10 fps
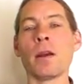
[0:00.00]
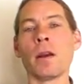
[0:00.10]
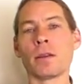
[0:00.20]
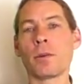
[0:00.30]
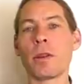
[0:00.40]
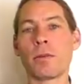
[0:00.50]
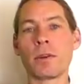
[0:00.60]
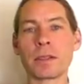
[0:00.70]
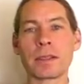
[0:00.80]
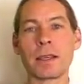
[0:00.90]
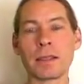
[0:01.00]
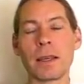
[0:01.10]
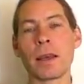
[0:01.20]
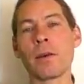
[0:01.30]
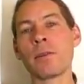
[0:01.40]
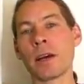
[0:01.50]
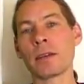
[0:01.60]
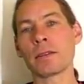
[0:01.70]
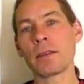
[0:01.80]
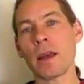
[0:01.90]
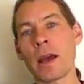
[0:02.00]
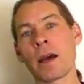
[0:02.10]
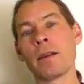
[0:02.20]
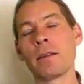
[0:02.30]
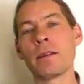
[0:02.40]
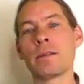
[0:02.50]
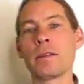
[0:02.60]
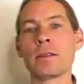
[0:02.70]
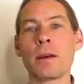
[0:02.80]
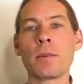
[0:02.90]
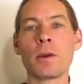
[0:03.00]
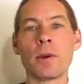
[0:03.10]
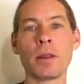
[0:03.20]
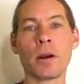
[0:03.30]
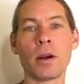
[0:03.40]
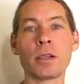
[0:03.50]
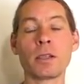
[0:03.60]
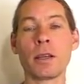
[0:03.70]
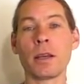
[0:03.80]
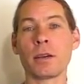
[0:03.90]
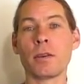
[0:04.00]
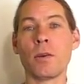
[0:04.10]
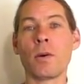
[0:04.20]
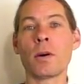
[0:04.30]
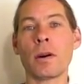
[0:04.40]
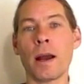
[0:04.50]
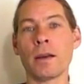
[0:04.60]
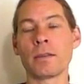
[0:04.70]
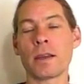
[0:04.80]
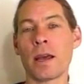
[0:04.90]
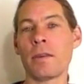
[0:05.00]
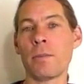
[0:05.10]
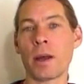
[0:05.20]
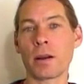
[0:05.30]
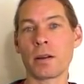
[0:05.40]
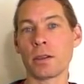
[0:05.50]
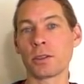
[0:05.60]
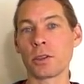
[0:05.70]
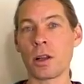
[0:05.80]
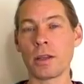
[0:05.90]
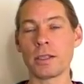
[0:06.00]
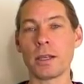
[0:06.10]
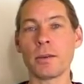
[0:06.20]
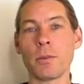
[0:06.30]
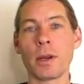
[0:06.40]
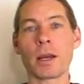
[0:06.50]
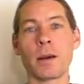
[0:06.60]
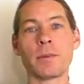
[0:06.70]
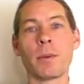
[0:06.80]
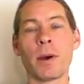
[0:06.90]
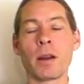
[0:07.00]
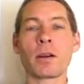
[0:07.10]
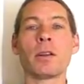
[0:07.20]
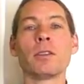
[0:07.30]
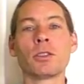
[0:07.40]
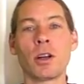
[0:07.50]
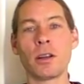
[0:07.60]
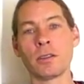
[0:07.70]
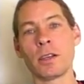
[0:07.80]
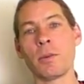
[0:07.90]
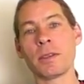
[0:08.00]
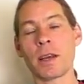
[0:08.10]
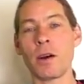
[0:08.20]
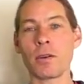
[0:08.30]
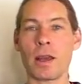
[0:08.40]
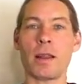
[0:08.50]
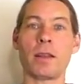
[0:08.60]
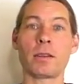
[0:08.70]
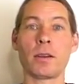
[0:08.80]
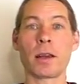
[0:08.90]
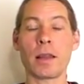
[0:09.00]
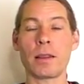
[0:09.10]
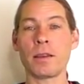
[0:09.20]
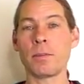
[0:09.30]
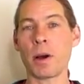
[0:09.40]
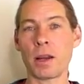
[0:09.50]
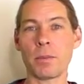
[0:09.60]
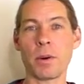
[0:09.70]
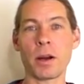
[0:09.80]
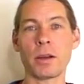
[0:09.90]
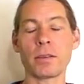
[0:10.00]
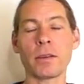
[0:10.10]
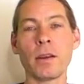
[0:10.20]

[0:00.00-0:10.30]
It's one of the first things he gives us, and this is something we largely ignore outside of medical astrology. When it comes to medical astrology, we say, okay, let's look at these body parts.